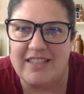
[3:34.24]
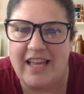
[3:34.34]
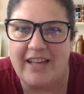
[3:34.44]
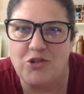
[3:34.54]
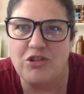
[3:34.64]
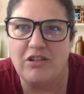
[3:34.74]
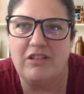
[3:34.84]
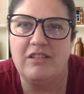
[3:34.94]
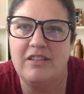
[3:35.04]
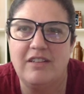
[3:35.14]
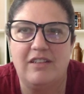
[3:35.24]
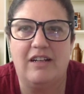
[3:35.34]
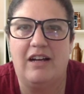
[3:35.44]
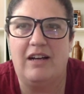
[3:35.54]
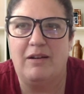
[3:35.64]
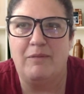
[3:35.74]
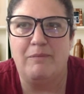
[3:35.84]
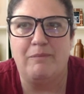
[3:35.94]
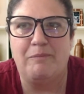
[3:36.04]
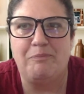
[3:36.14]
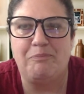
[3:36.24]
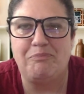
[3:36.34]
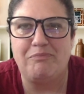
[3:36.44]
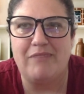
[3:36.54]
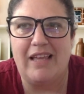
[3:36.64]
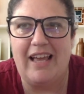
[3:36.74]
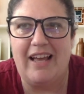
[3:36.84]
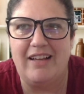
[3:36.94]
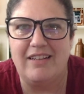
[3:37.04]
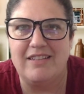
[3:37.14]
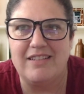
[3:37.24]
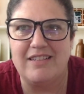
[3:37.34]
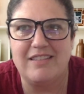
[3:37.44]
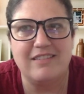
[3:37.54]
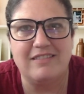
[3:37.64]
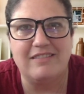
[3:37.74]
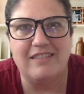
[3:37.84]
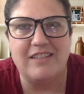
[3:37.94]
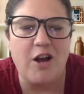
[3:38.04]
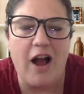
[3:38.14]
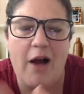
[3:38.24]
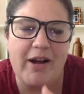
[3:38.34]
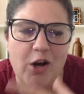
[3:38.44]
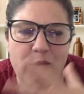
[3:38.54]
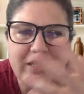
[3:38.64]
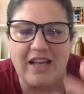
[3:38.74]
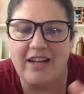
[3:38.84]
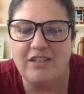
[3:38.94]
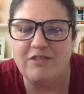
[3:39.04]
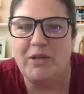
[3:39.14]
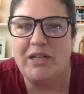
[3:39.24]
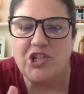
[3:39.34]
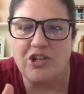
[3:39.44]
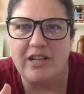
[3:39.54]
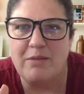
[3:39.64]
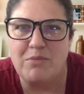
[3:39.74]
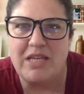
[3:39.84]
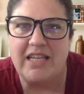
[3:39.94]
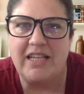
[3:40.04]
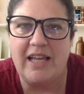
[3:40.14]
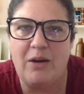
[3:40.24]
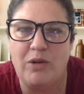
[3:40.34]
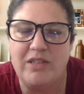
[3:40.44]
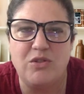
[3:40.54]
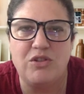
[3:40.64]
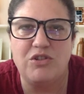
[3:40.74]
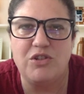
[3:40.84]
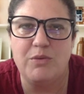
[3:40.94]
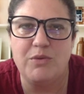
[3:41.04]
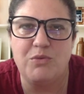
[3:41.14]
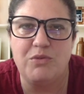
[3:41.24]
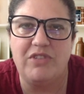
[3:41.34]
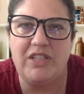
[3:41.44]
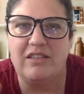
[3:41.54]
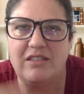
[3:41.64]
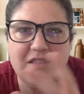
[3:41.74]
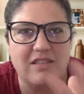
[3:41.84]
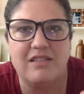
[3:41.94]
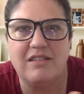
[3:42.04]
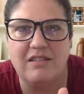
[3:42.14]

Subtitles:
intentional. And that's how I always kind of pictured it being, that once it was revealed,